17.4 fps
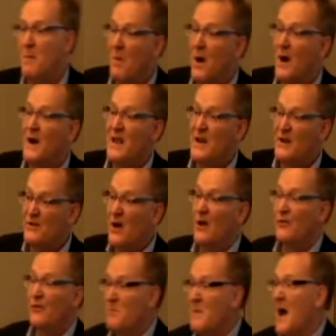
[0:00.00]
that money
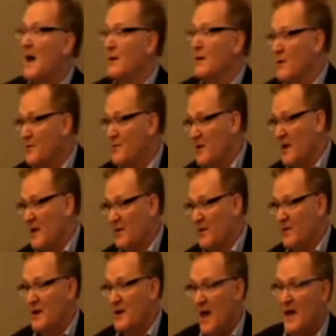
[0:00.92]
does matter at the
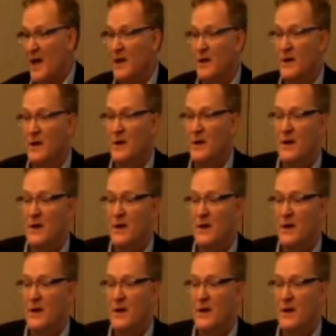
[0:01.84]
end of the day.